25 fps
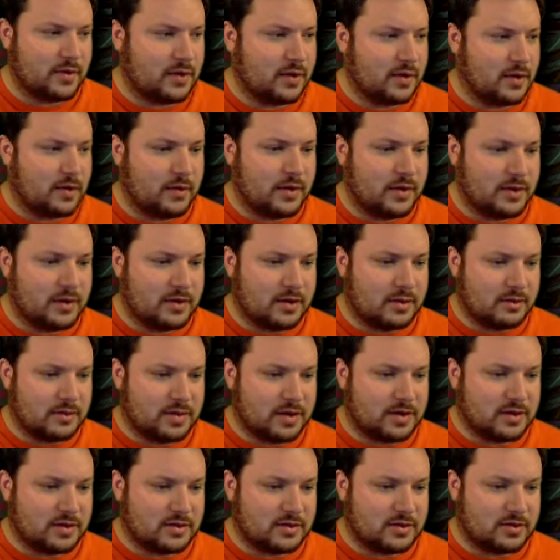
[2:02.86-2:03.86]
Oh, wait, I'm
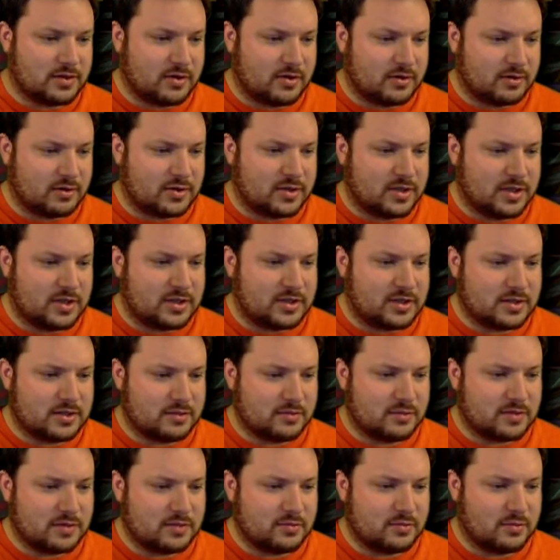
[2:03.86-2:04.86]
getting strangled. Jeez, I
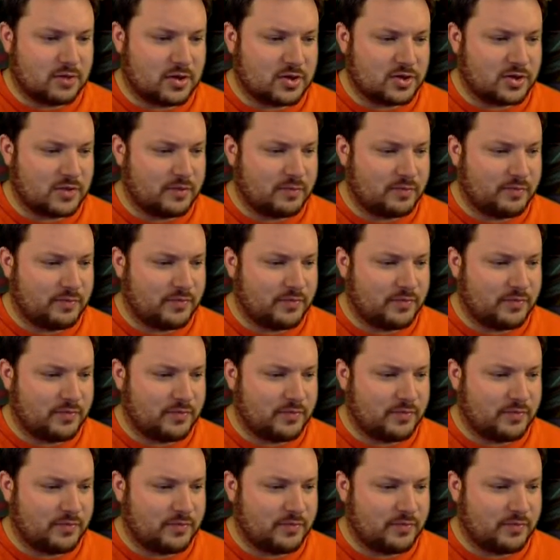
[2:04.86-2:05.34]
wasn't watching.